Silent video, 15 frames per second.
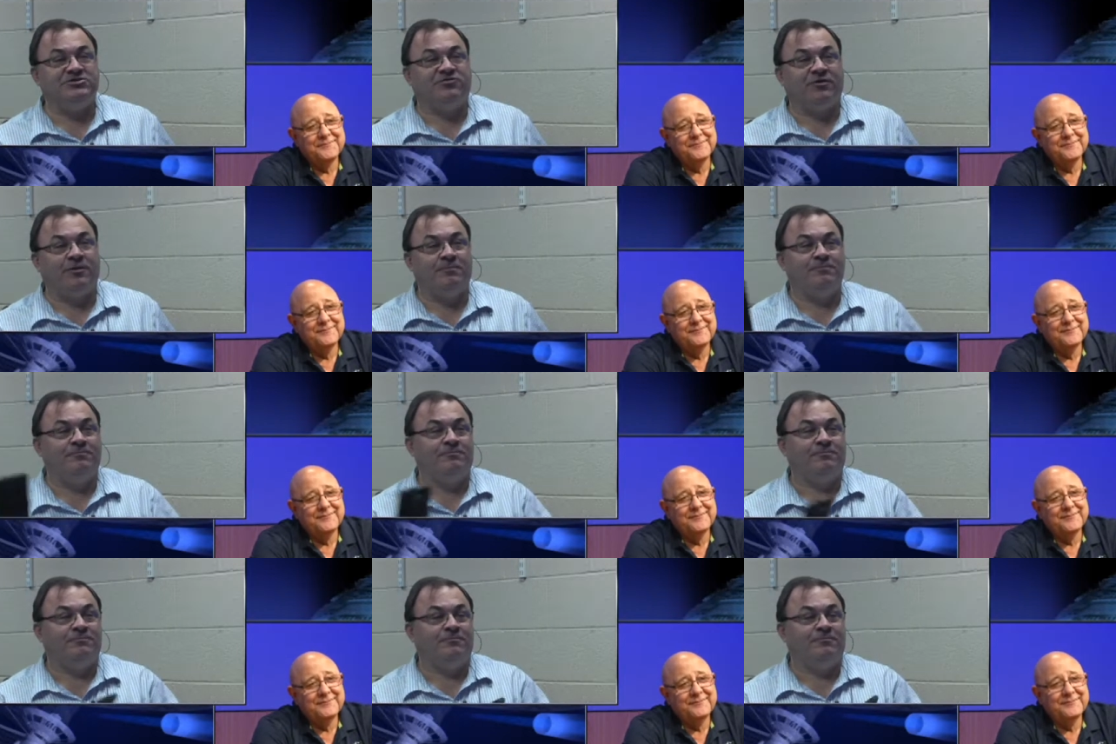Speaker 1: from
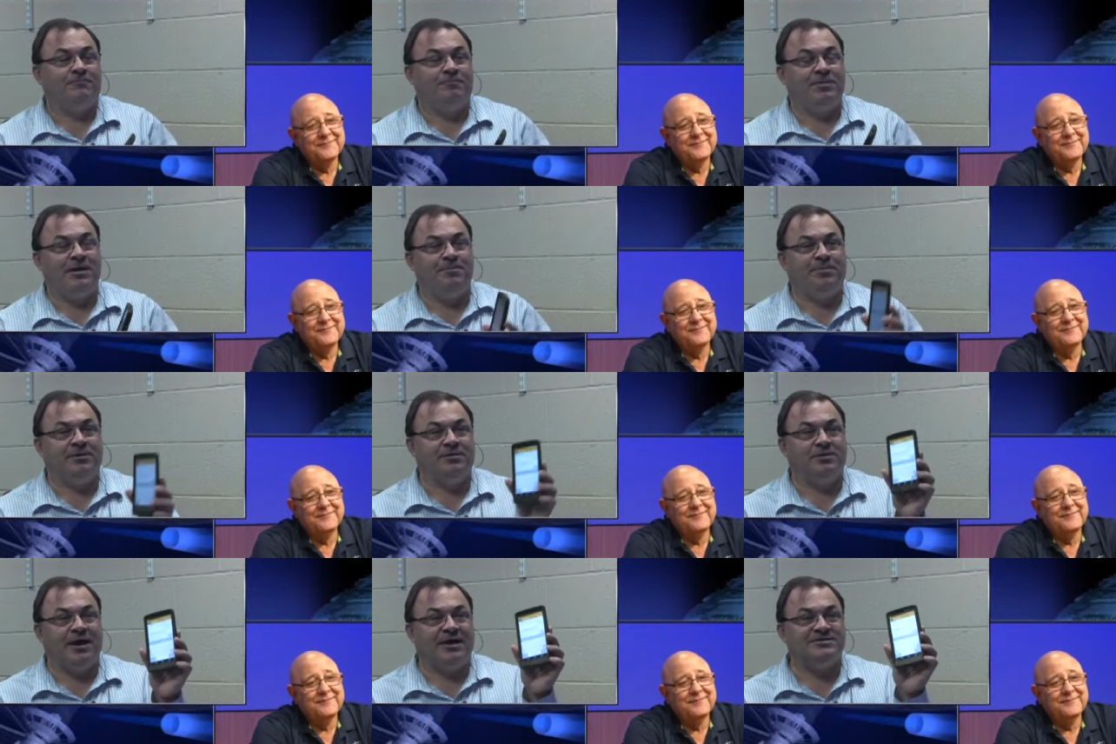
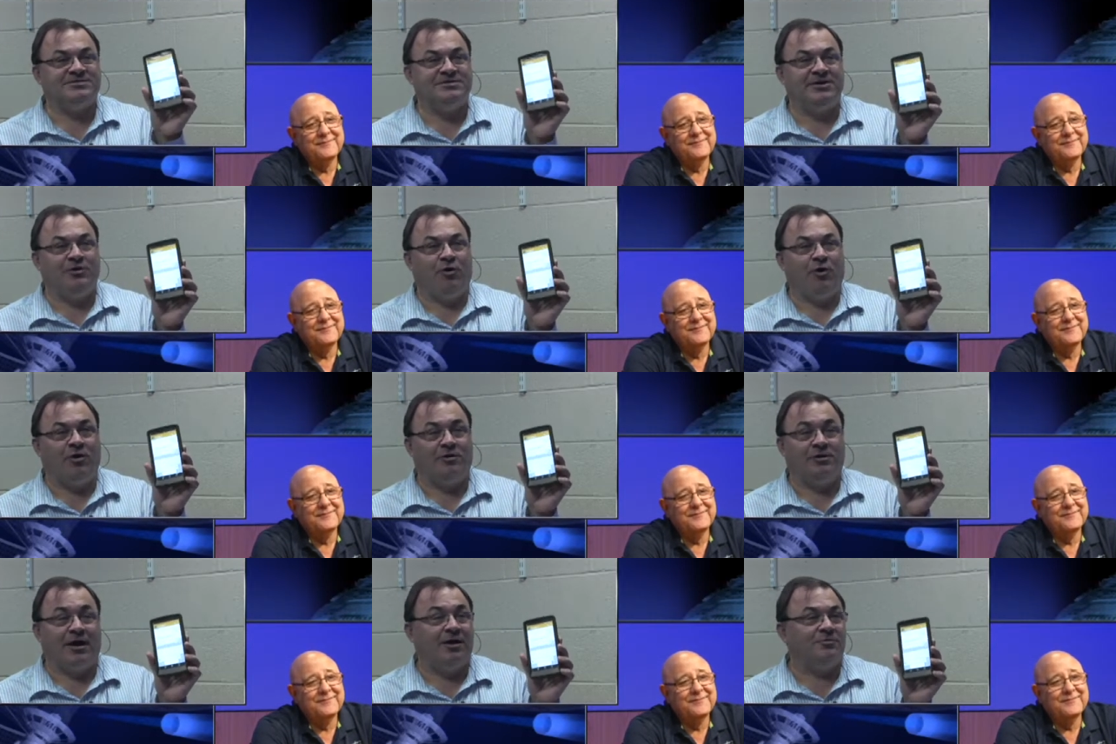people at City
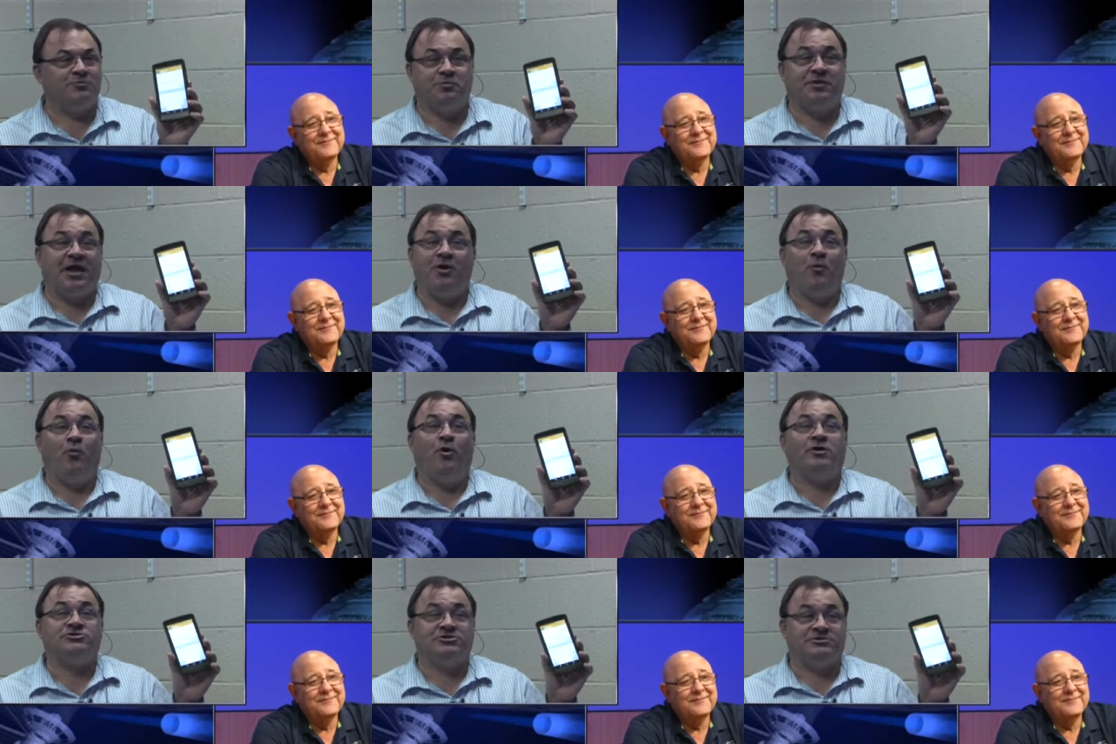Hall. They don't
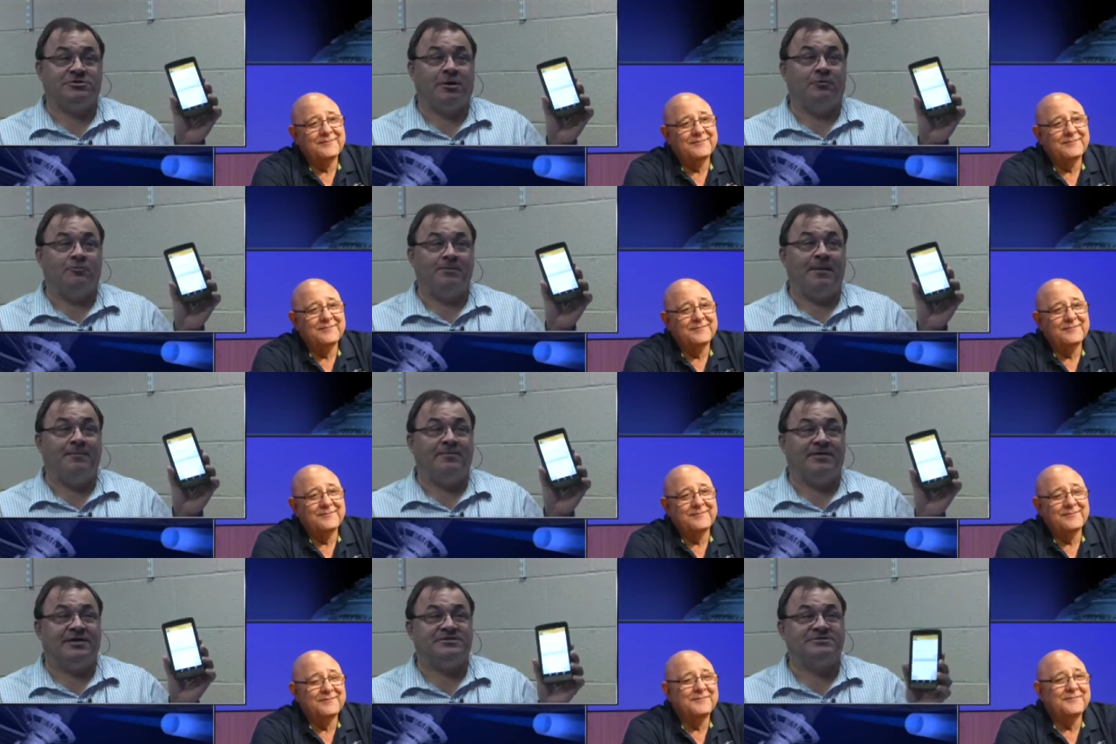watch us, though. Remember
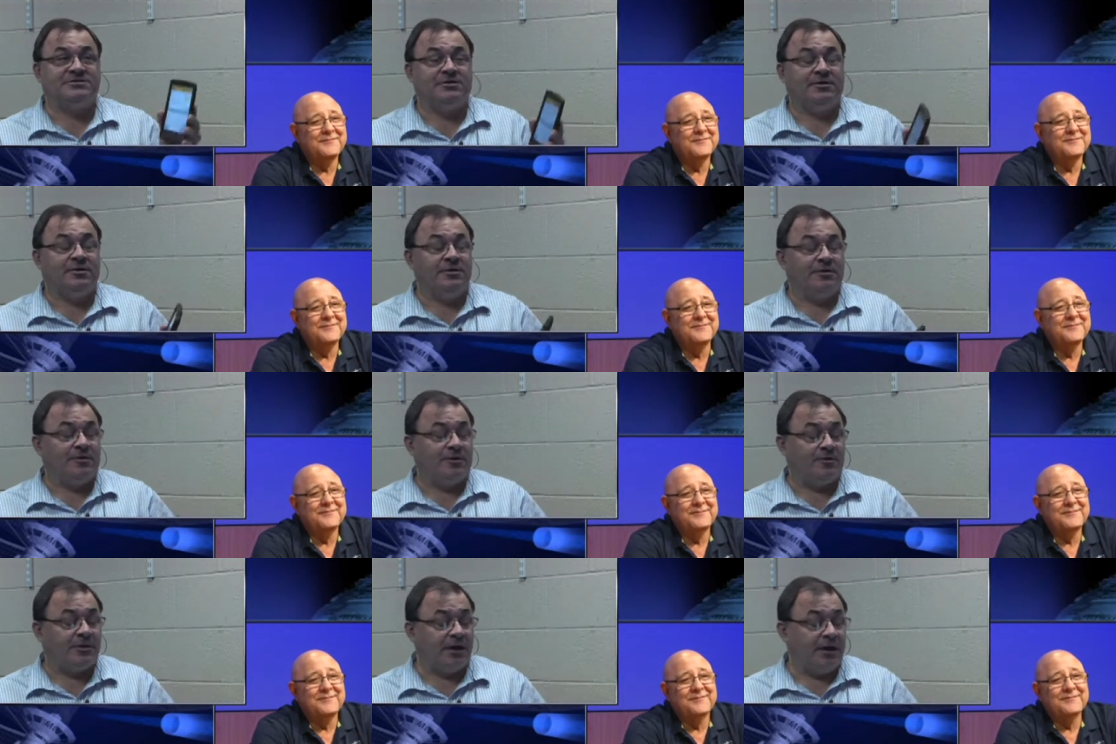this,
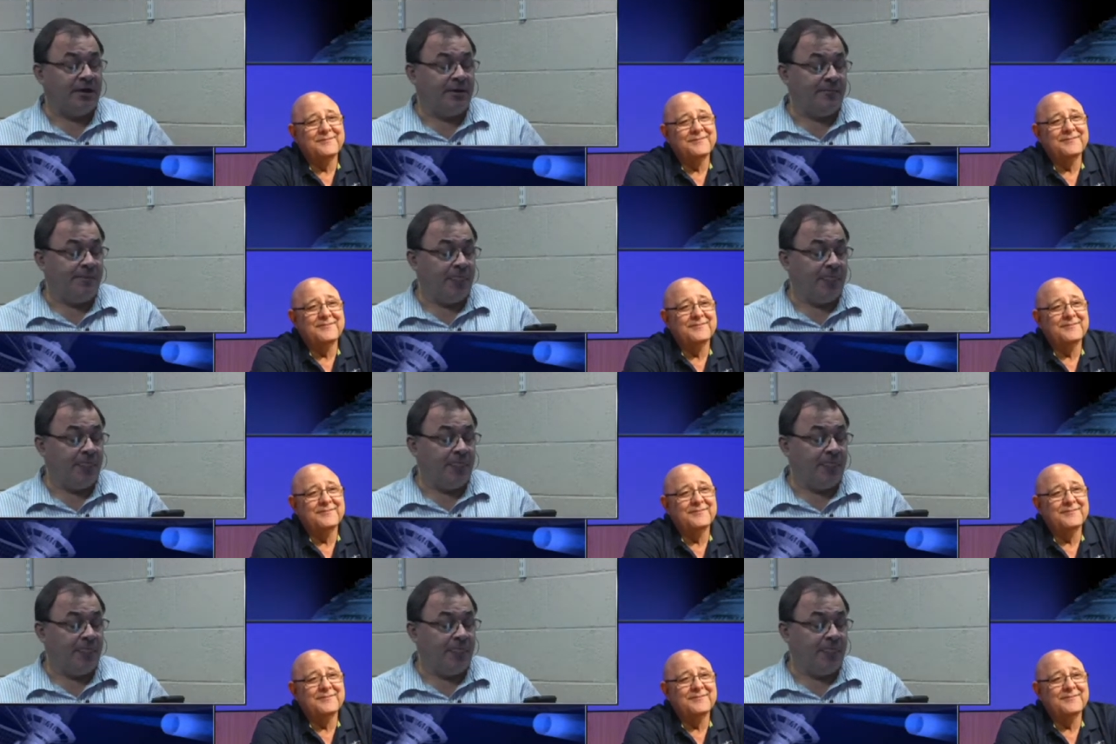okay?